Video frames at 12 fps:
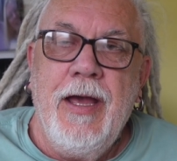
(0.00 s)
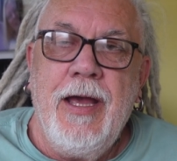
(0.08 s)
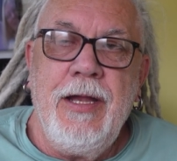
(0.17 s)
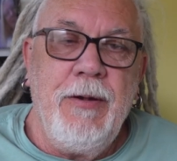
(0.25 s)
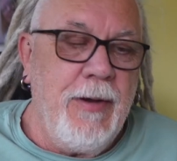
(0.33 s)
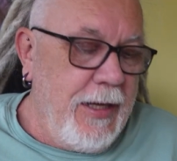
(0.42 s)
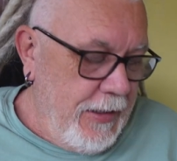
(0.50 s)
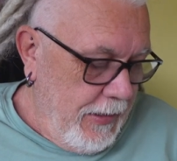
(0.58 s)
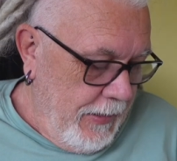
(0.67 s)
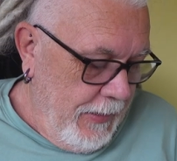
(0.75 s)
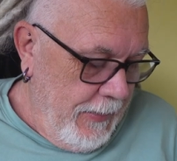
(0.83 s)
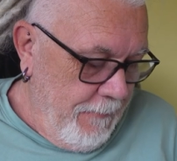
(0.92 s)
anyway
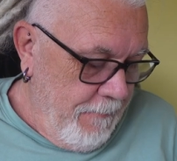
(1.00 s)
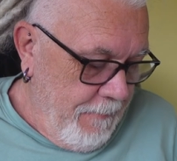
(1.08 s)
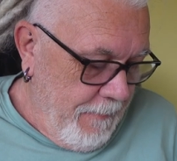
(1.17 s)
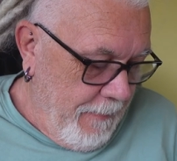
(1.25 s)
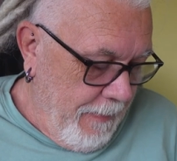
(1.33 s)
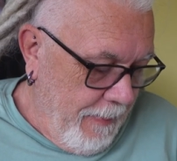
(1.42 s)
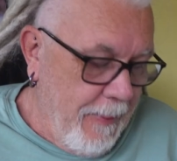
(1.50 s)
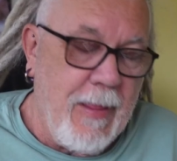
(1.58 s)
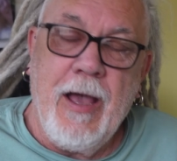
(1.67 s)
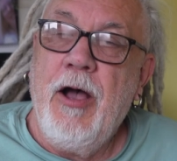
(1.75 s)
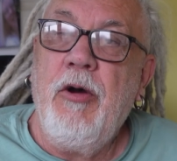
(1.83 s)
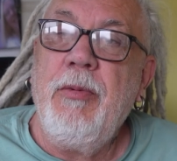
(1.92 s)
um,
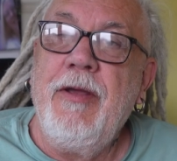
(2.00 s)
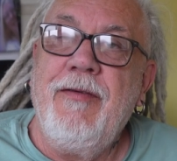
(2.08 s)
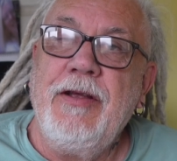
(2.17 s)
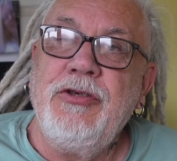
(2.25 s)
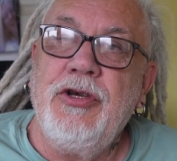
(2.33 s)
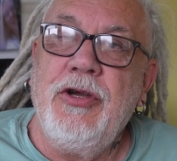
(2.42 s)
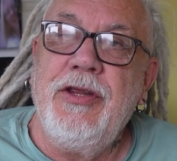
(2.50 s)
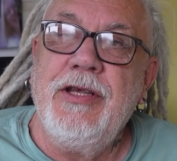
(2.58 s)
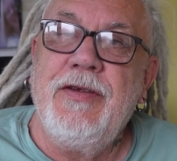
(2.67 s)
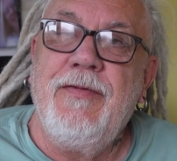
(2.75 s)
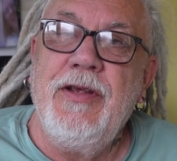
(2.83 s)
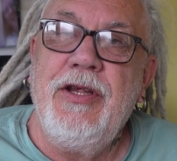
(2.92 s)
I hope you've enjoyed
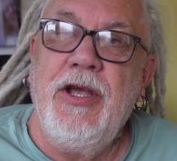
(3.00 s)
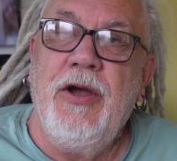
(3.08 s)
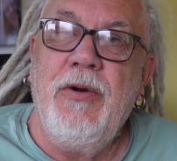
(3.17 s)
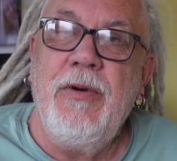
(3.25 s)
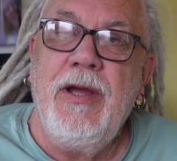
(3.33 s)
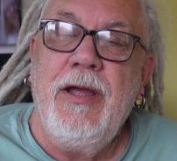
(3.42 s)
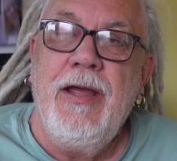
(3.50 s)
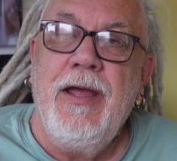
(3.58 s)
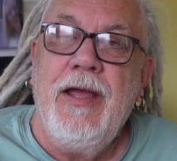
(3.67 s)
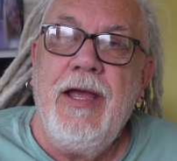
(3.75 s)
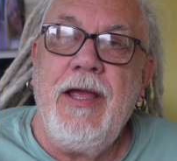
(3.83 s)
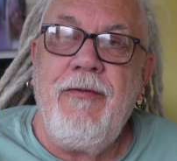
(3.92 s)
this video
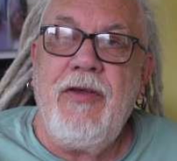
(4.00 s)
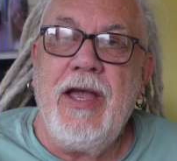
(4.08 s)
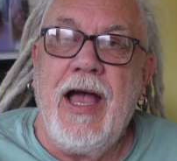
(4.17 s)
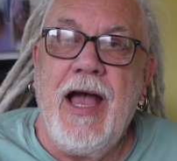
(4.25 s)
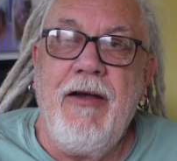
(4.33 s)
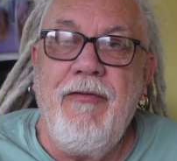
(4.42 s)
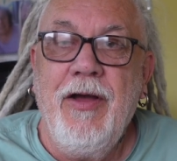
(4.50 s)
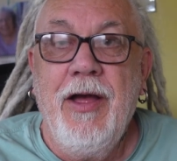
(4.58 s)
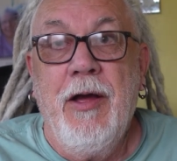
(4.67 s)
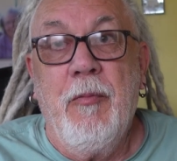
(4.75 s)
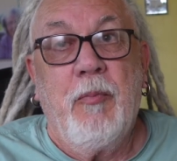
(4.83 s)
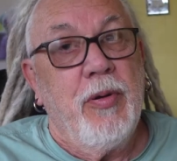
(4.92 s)
if you have
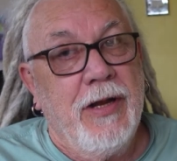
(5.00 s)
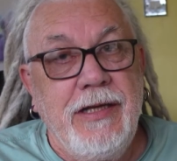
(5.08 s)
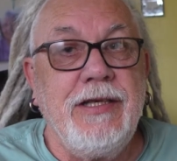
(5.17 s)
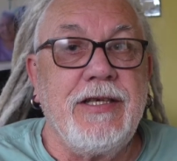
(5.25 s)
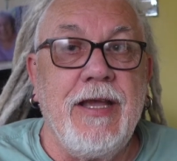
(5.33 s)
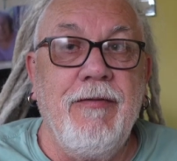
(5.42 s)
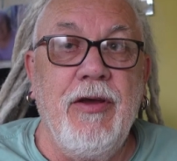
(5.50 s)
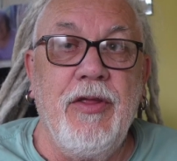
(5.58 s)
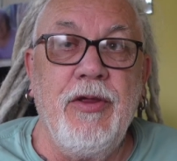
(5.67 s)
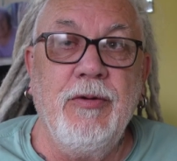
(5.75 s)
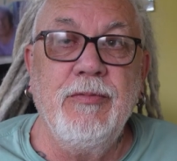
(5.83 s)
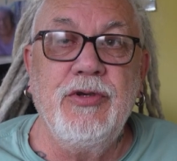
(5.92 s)
please give it a
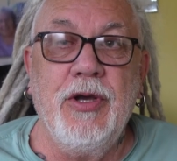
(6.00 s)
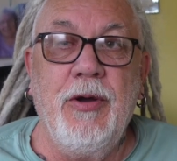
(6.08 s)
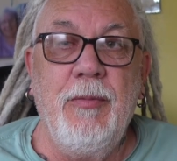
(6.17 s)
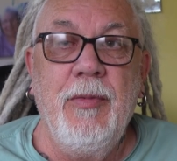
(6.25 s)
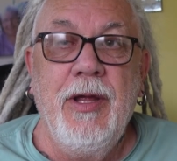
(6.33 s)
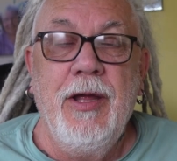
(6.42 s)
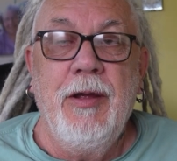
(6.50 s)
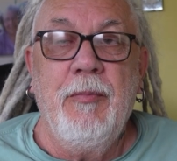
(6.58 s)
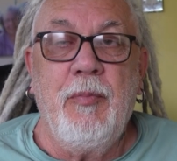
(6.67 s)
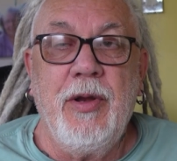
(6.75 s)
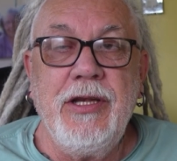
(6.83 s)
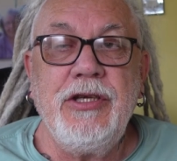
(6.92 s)
thumbs up
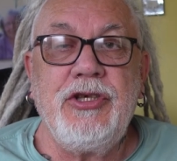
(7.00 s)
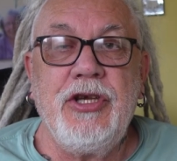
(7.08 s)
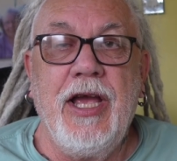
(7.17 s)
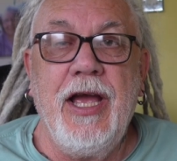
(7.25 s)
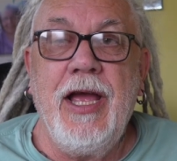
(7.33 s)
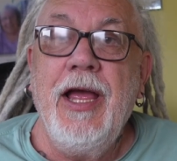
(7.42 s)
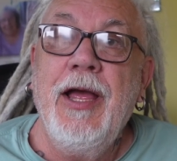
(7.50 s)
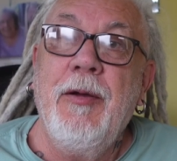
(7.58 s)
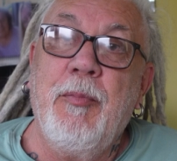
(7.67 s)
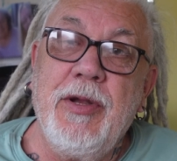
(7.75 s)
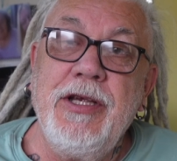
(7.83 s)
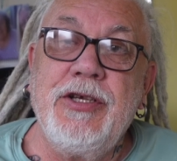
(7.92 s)
please share
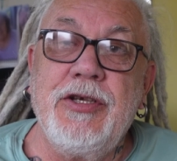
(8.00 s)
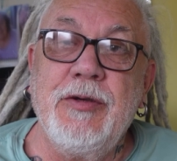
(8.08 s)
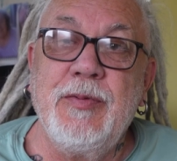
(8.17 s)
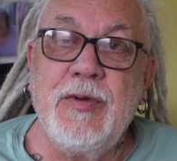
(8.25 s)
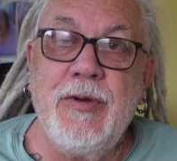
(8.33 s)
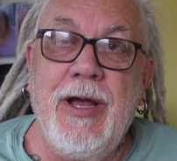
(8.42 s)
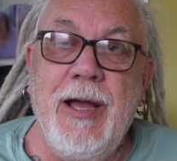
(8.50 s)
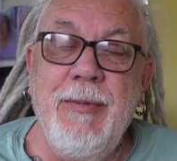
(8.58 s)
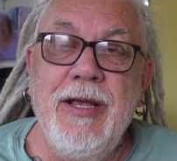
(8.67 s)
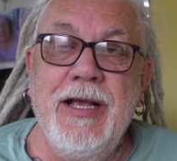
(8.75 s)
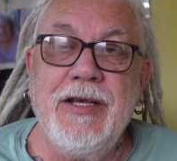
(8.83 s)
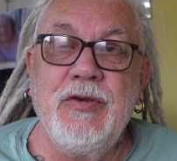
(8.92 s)
please subscribe
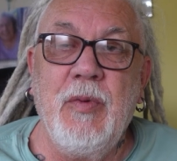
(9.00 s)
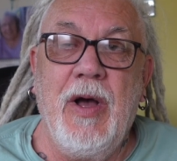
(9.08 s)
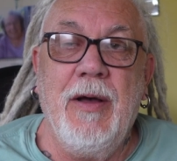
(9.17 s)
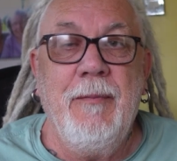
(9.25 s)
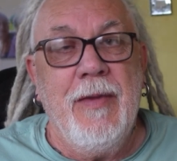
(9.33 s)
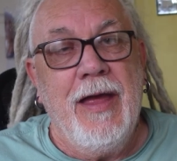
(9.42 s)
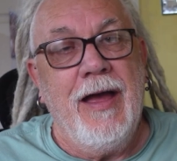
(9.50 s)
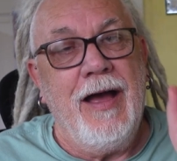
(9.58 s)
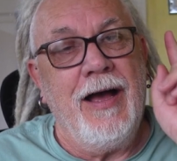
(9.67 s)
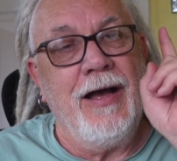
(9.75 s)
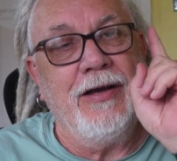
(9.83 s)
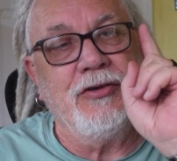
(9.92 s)
and guess what
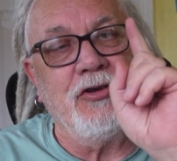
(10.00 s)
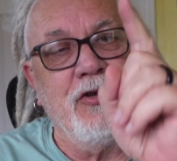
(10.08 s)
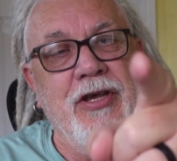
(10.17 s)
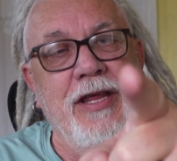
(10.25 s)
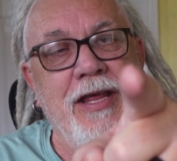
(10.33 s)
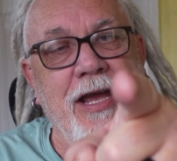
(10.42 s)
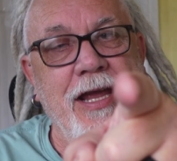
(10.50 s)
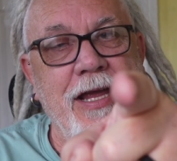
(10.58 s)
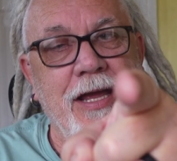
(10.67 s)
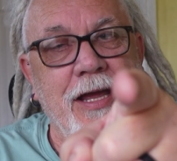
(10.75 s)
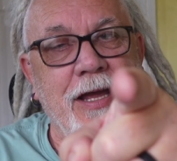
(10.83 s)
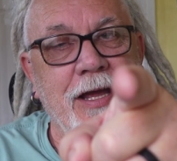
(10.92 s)
I'll see you there
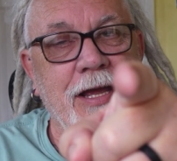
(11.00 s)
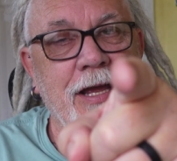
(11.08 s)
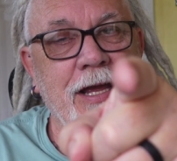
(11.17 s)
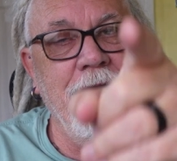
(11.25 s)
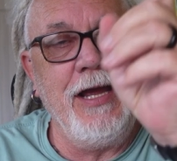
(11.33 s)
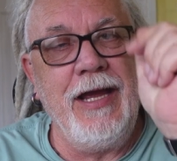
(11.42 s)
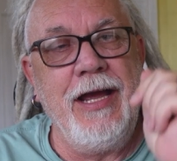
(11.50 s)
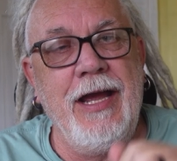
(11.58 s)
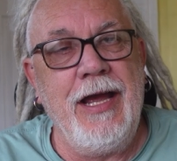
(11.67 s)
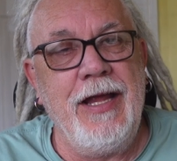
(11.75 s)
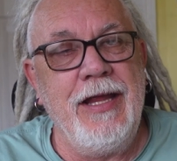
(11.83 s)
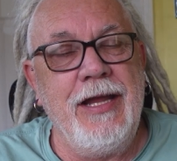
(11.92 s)

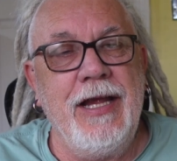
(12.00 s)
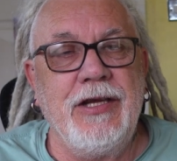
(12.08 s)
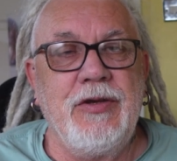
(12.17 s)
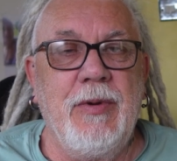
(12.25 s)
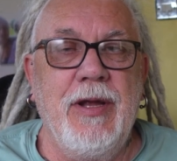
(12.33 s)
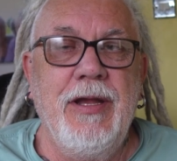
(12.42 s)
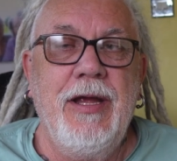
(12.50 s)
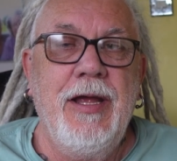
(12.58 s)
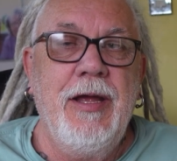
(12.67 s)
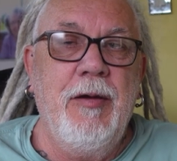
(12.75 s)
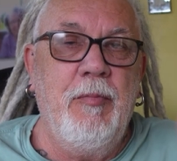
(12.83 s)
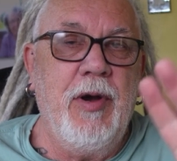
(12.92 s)
in the next one
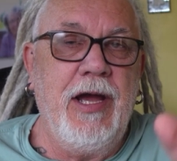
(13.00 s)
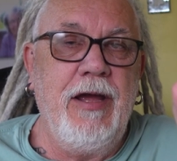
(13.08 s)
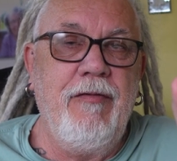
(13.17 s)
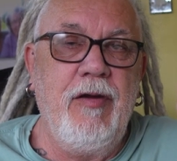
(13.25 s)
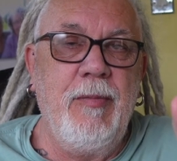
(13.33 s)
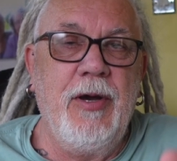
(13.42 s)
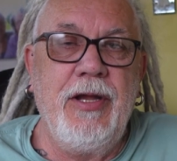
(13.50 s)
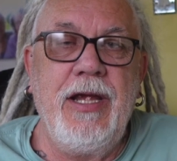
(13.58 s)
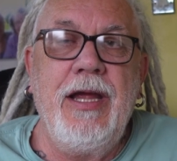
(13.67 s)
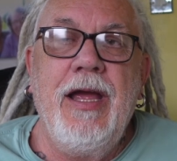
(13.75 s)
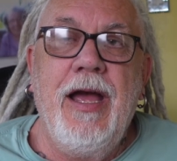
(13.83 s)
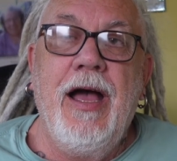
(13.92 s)
bye
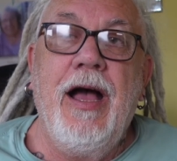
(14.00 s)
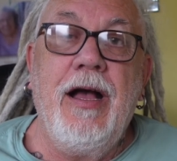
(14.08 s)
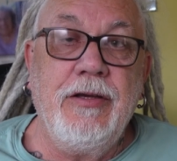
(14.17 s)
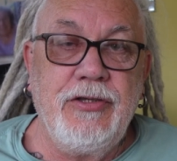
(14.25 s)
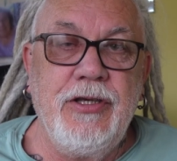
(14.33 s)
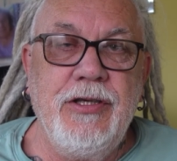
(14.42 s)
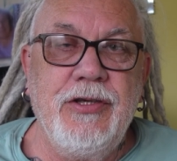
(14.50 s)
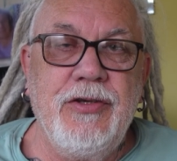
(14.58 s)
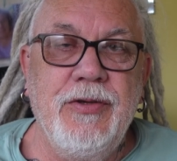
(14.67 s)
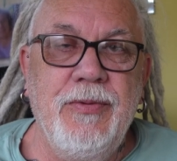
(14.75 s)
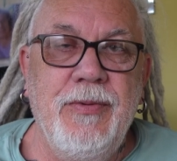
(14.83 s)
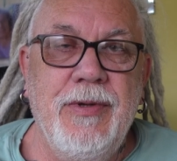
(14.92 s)
everybody I'll see you
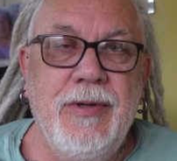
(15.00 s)
soon